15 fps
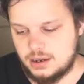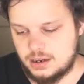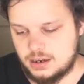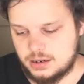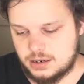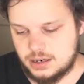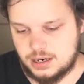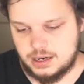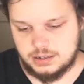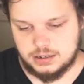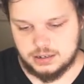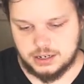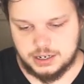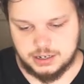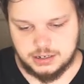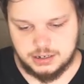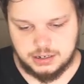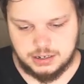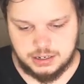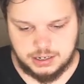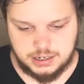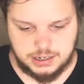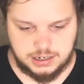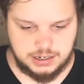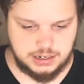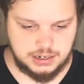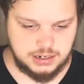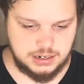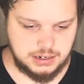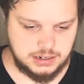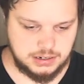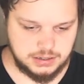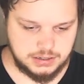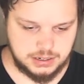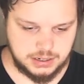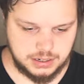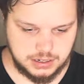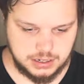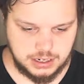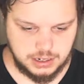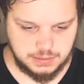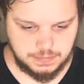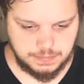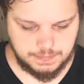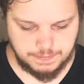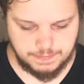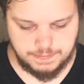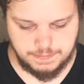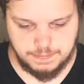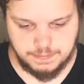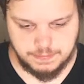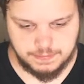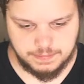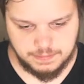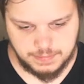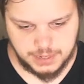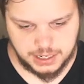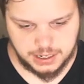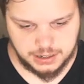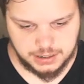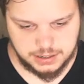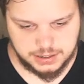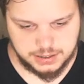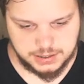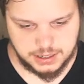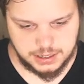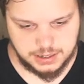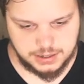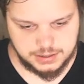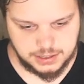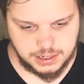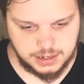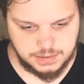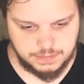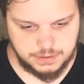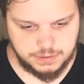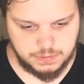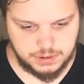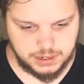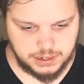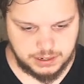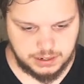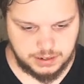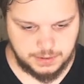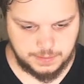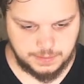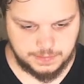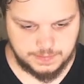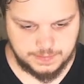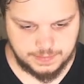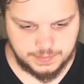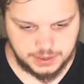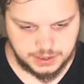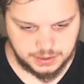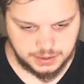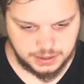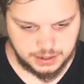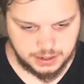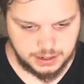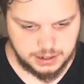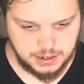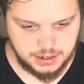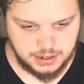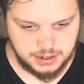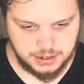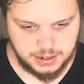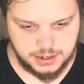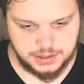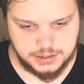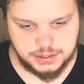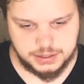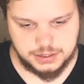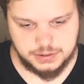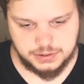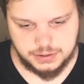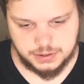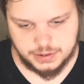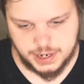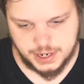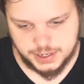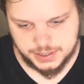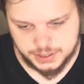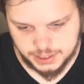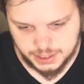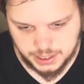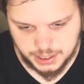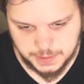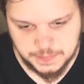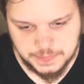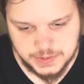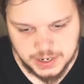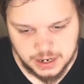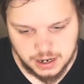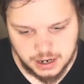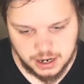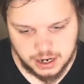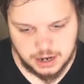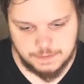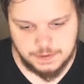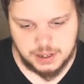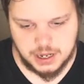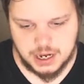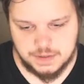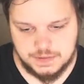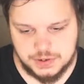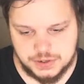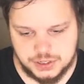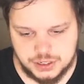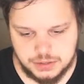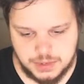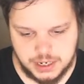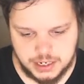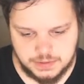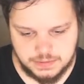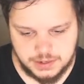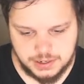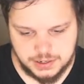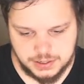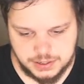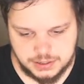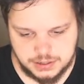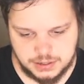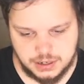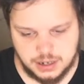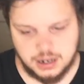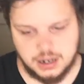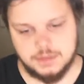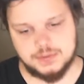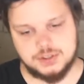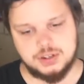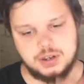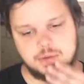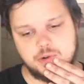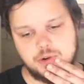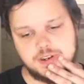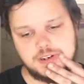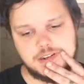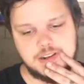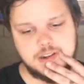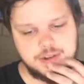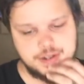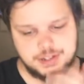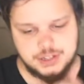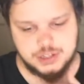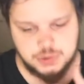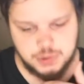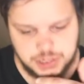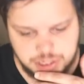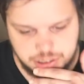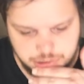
Alright, looking good. Just going to keep making these guys everywhere. Nothing too crazy. Alright, I feel like I've used too many of these, so I'm going to go ahead and switch